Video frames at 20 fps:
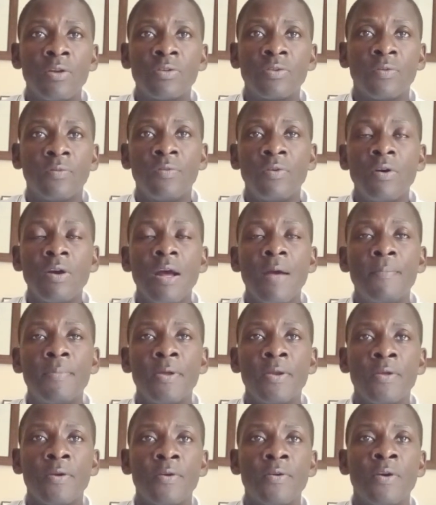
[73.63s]
of longer
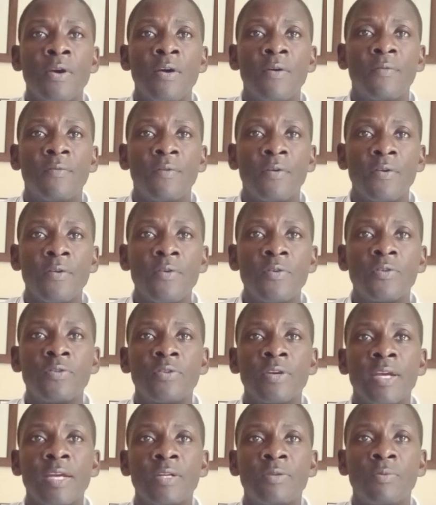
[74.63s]
period for you
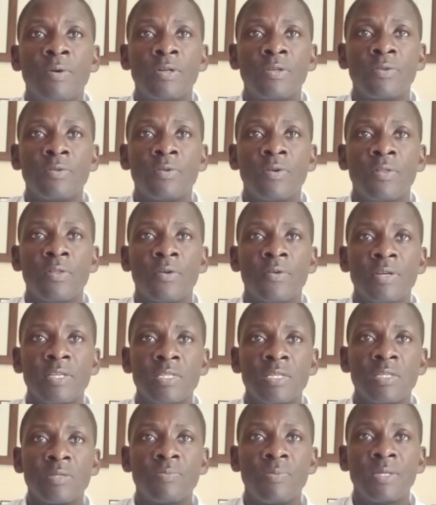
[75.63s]
to get what you call the
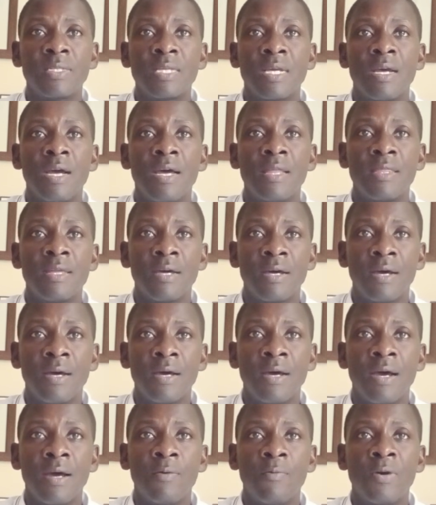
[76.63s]
residence visa,
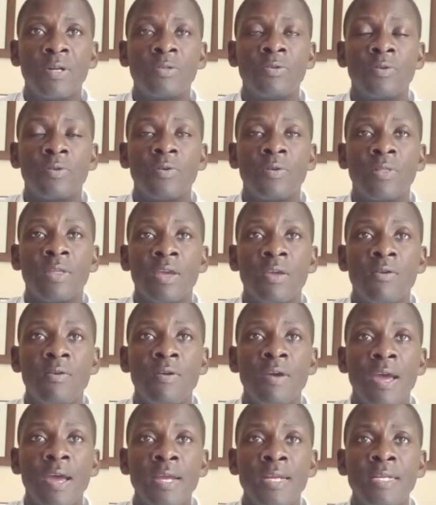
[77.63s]
the
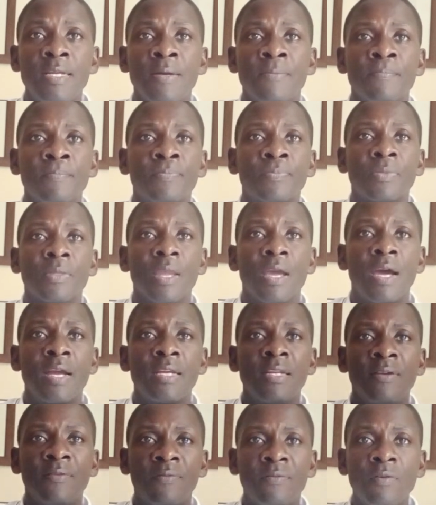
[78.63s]
QID.
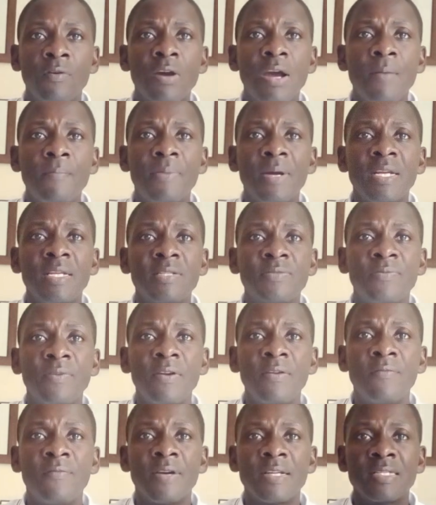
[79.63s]
And if your company is
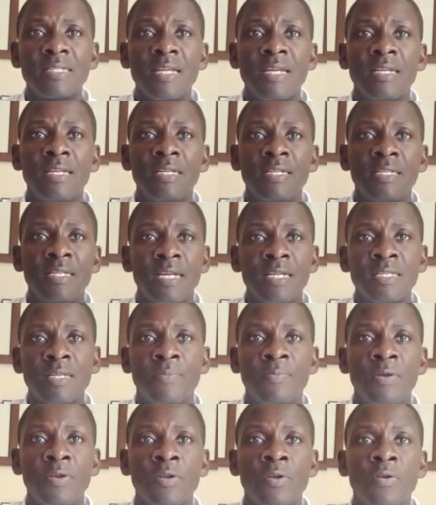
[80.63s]
very fast, then it takes a
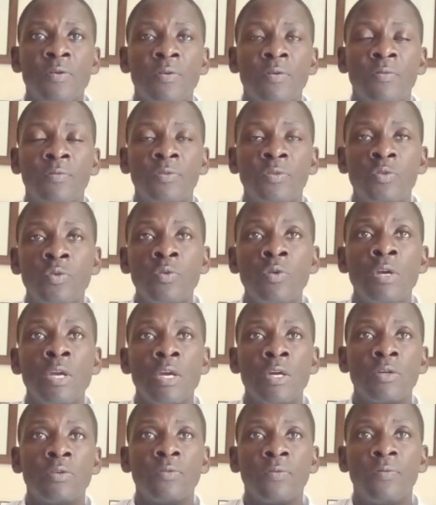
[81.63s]
period of 2
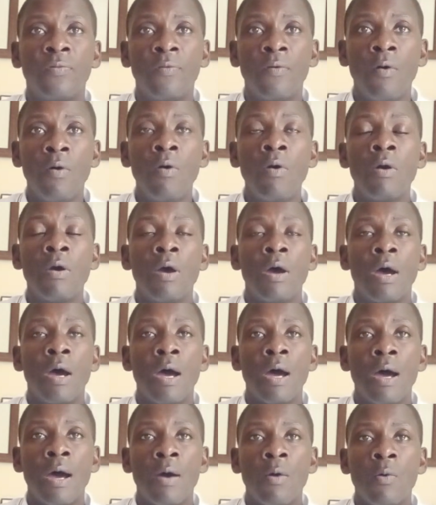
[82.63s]
to
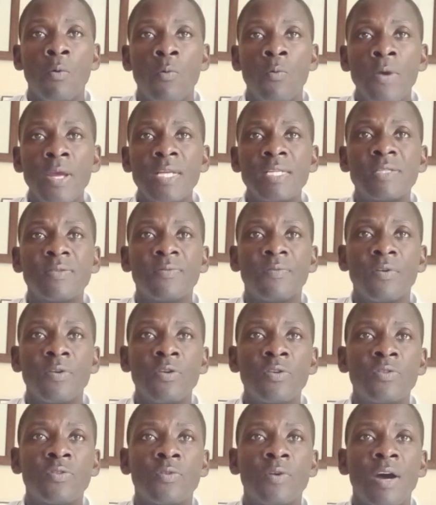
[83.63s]
4 weeks for
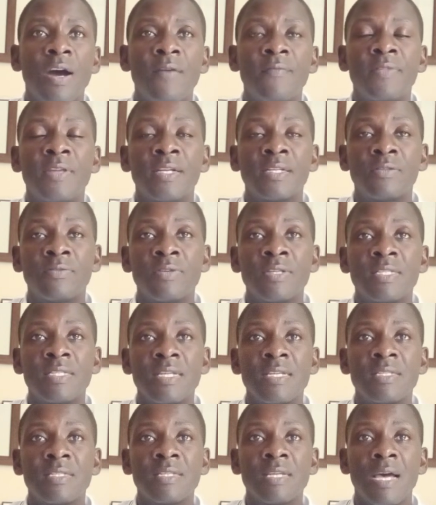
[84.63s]
you to have that
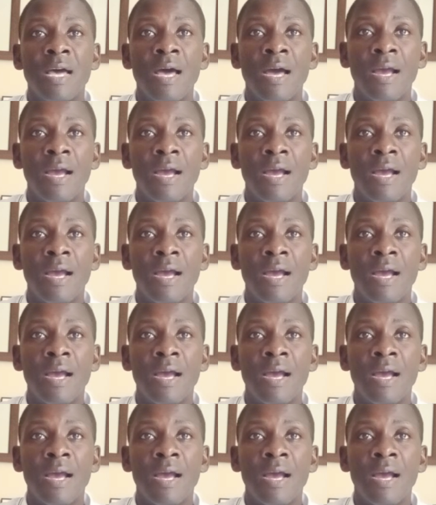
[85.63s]
residence